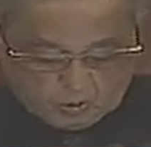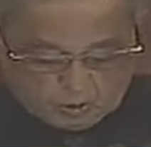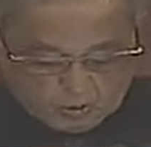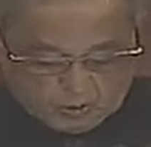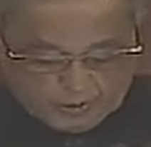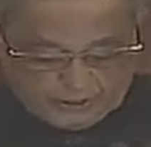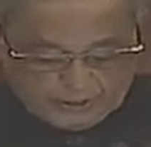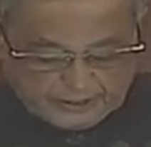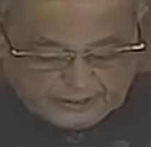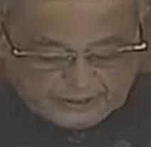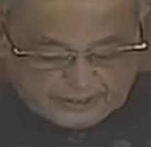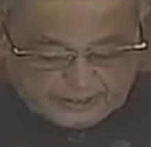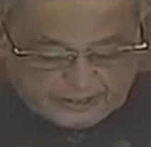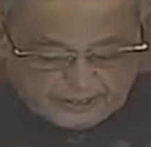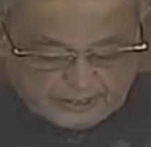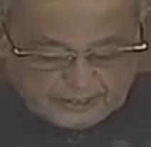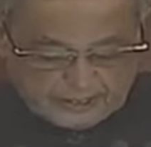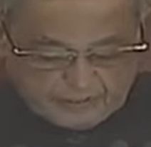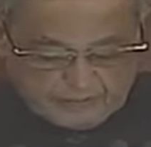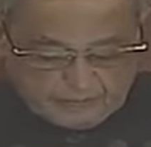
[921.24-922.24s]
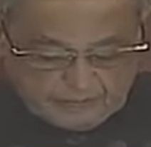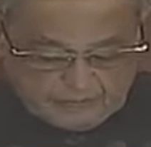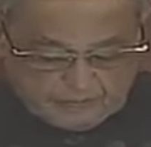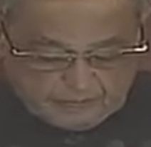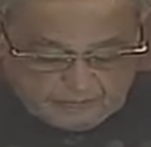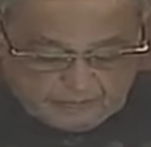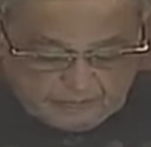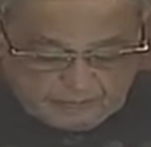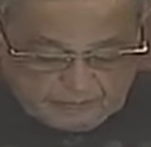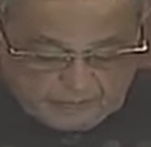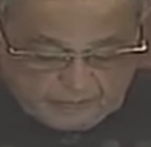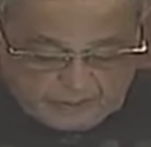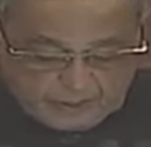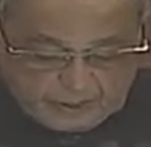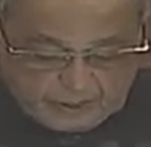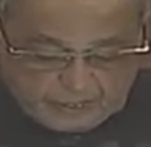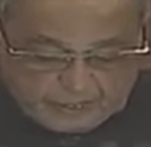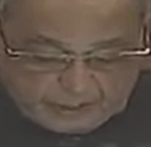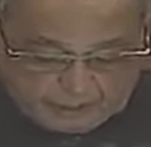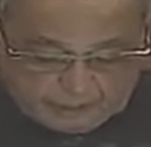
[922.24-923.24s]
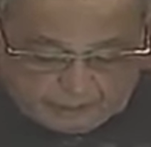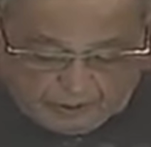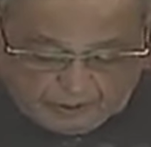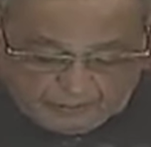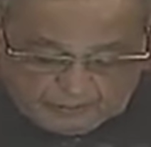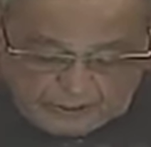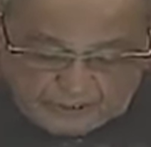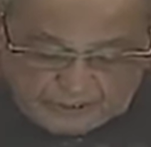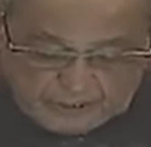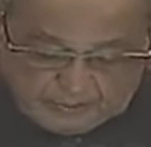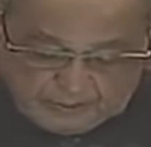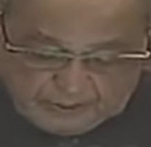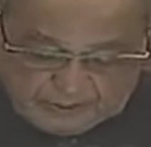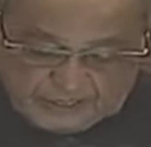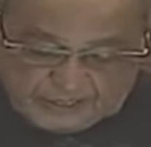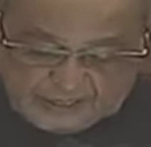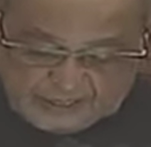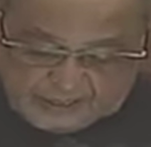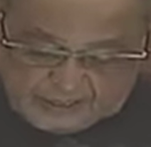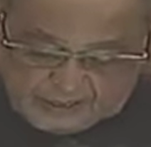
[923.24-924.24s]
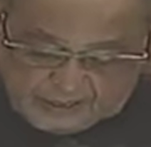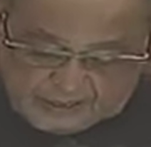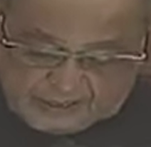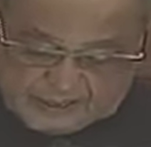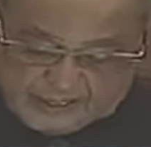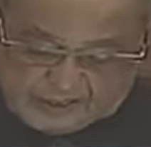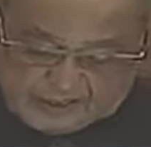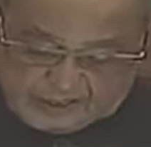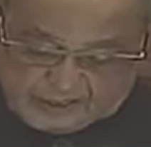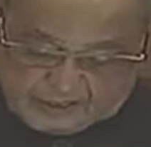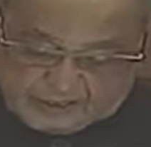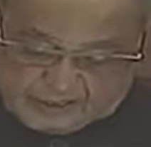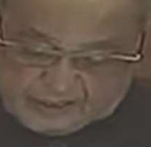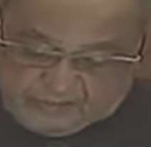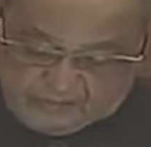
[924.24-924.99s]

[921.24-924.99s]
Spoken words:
toilets and public spaces littered